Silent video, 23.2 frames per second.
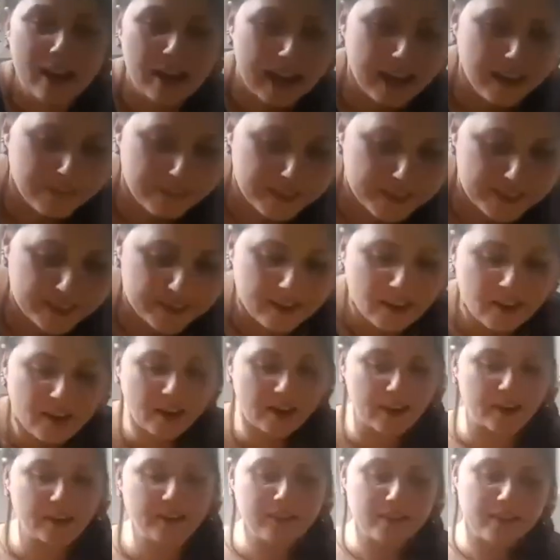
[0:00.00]
I have a
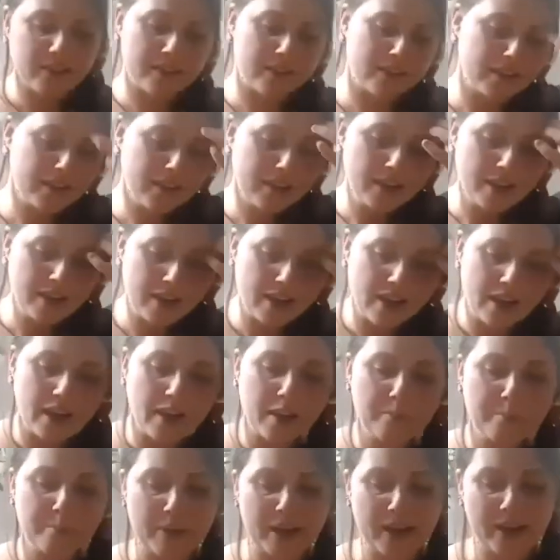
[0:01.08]
song
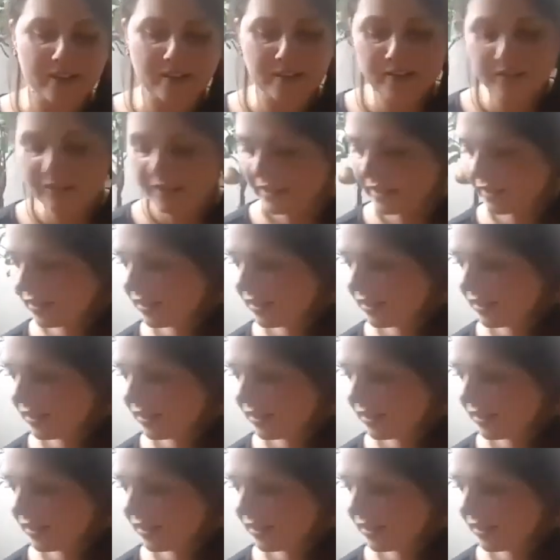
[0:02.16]
about